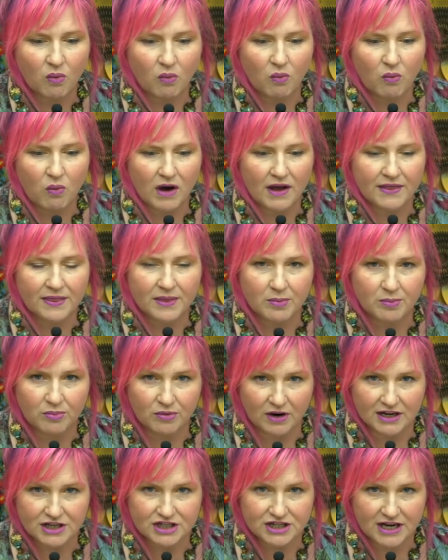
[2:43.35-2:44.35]
what the
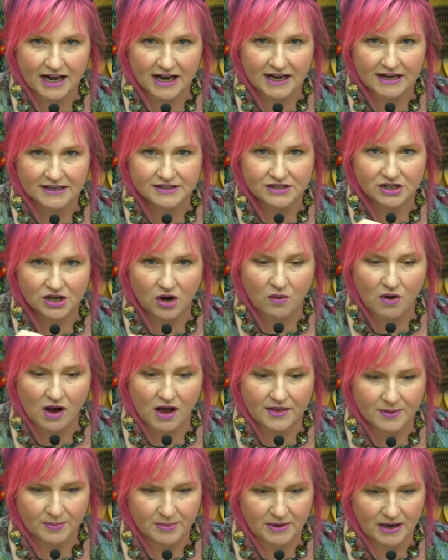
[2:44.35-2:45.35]
brush has go
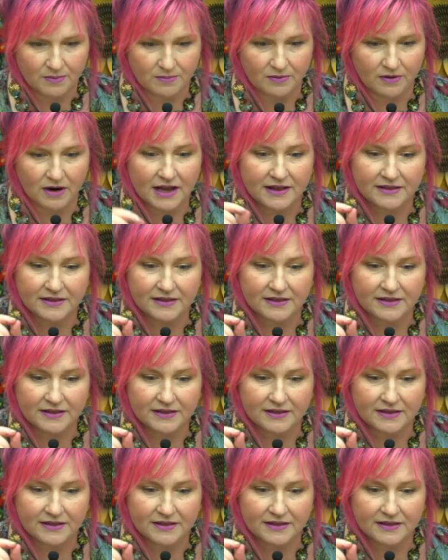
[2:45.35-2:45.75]
on the paper.